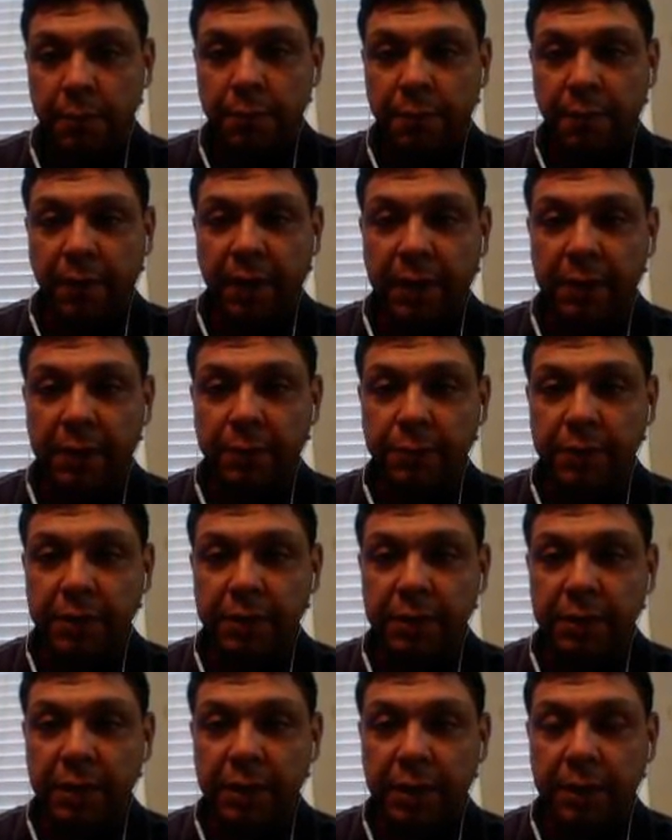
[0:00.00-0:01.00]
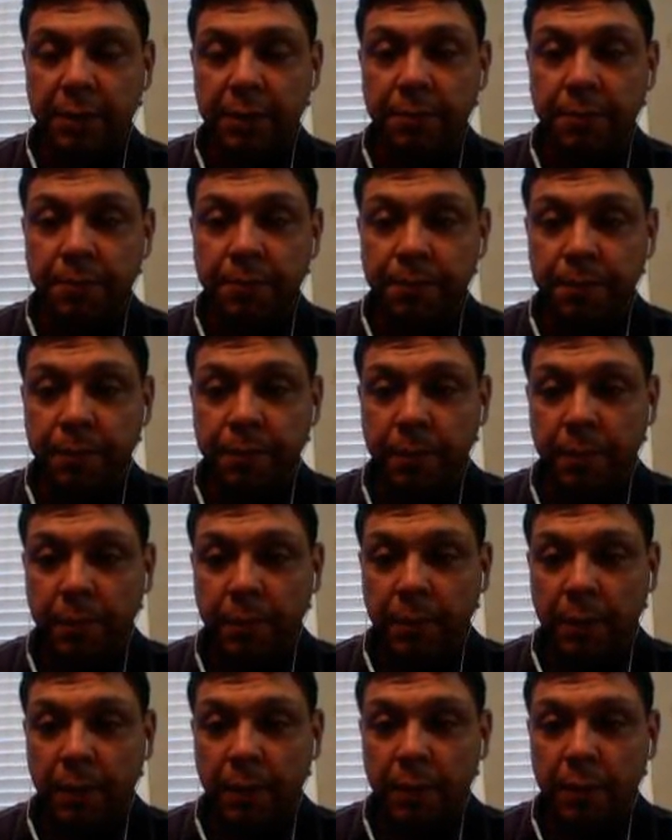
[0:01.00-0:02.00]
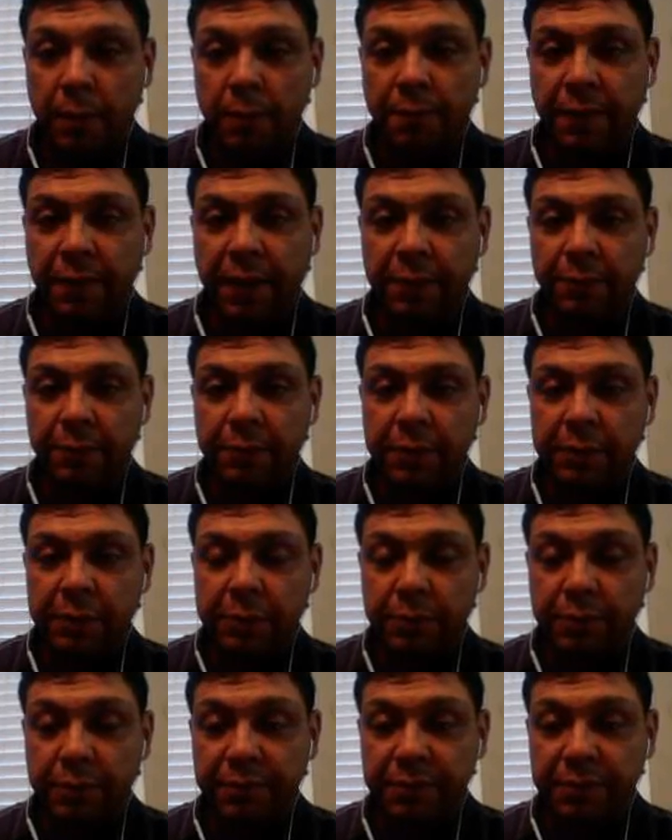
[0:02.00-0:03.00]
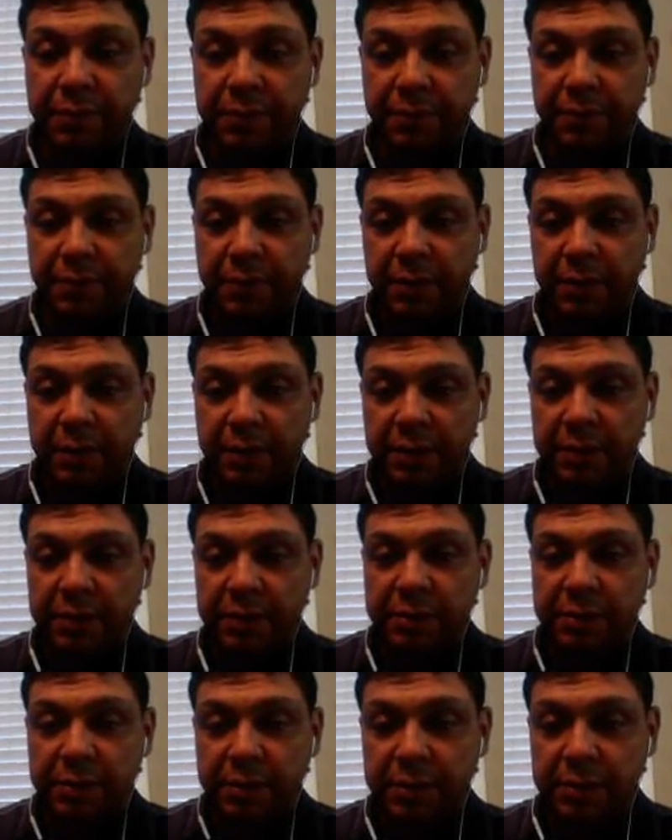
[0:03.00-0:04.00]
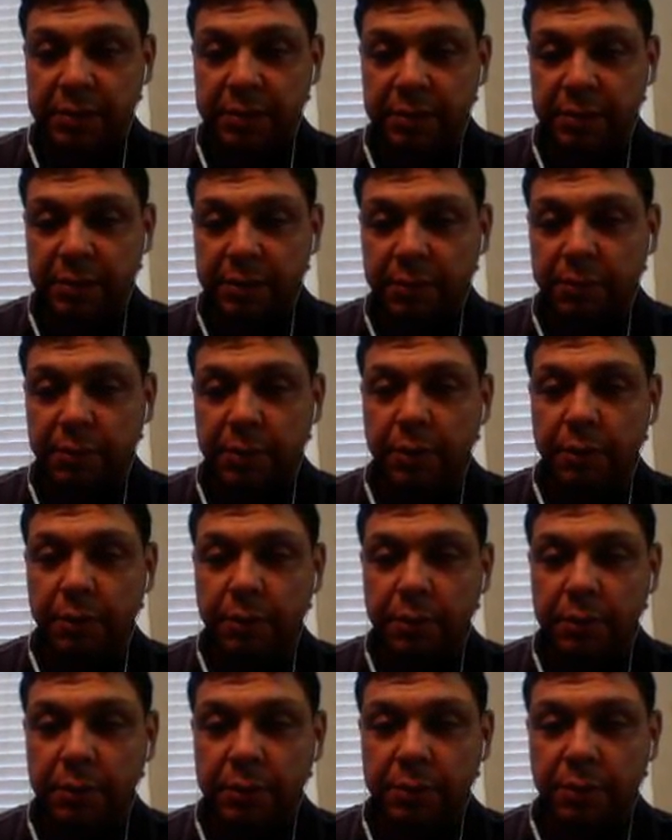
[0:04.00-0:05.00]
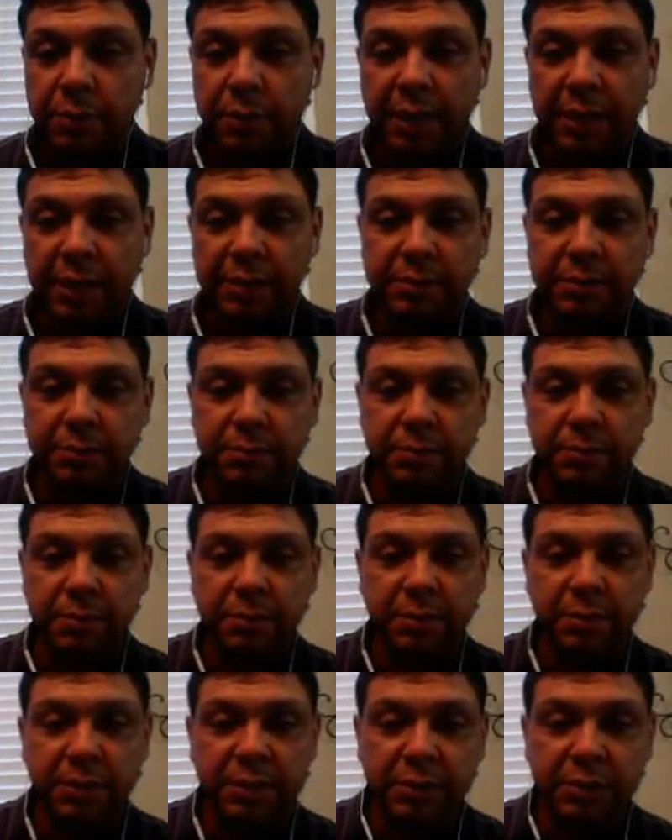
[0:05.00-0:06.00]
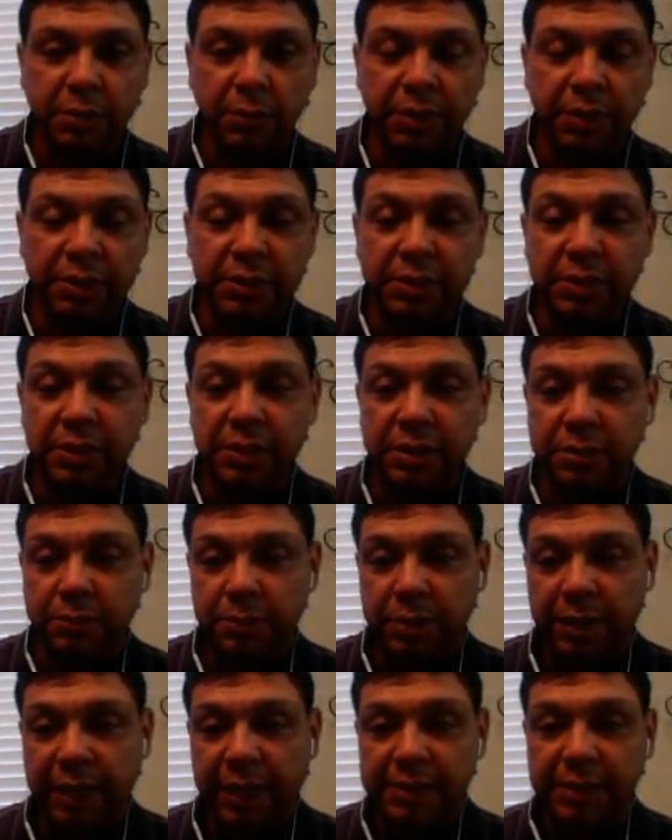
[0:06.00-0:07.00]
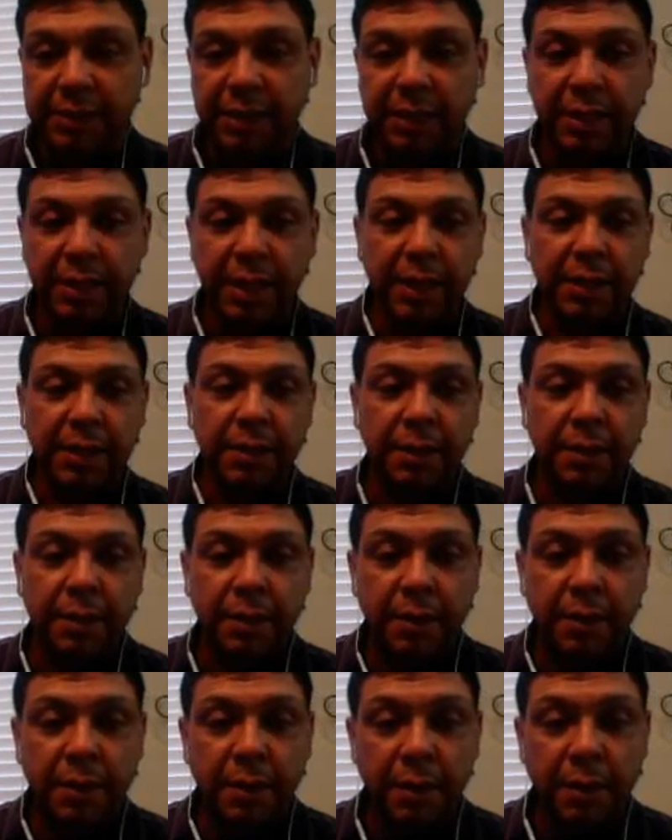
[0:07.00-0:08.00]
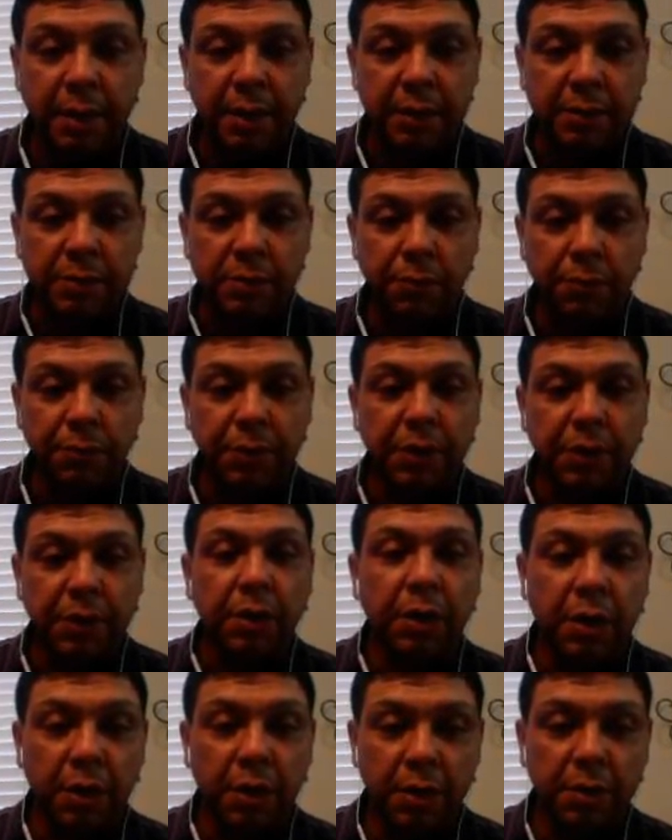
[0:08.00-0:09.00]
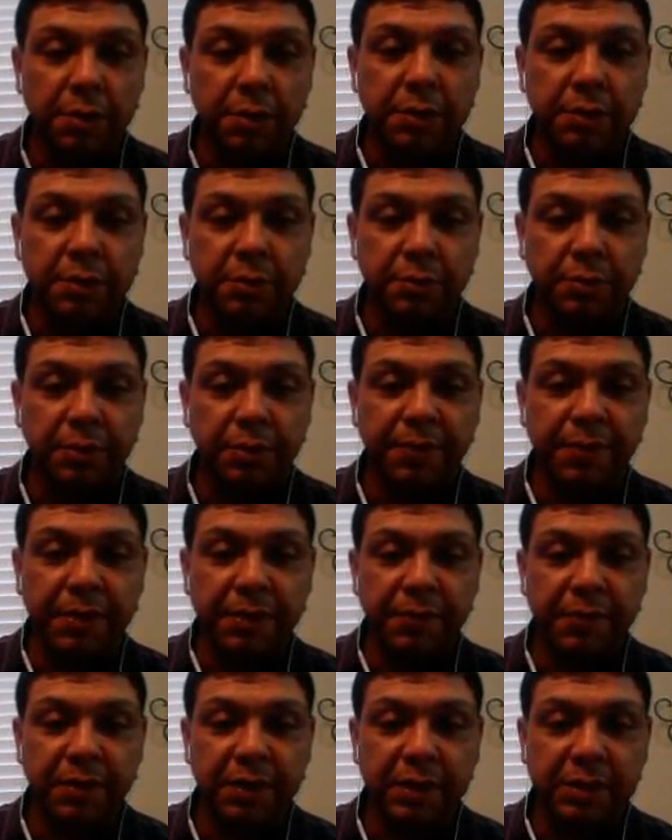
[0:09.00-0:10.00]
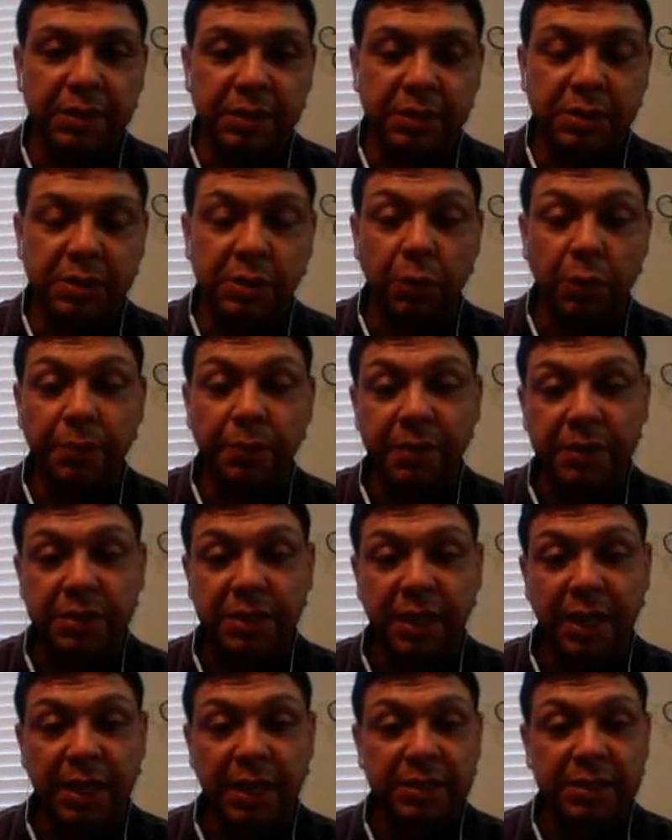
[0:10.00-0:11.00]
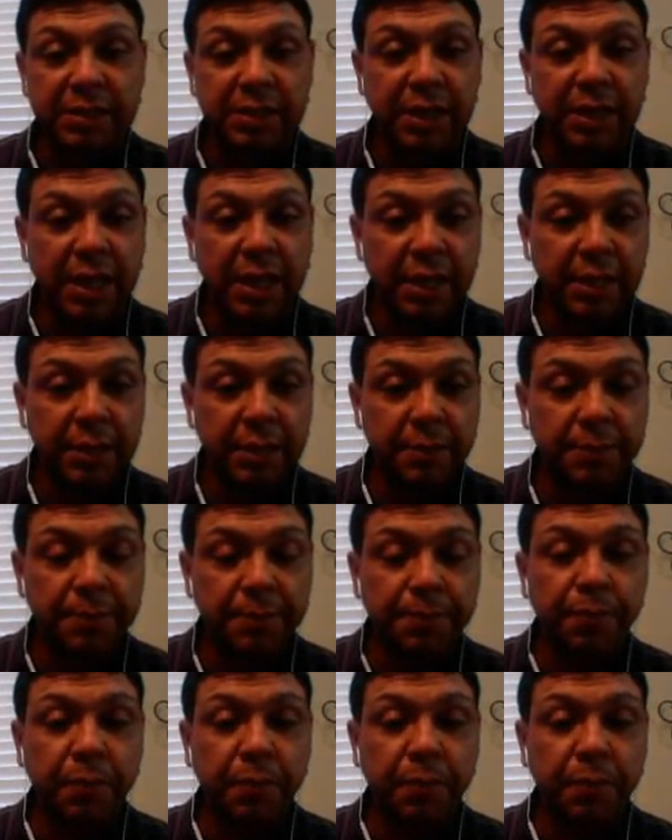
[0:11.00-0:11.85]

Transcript: Find when the derivative is 0. And so this question is really asking that. And so recall the derivative is the slope of the tangent line.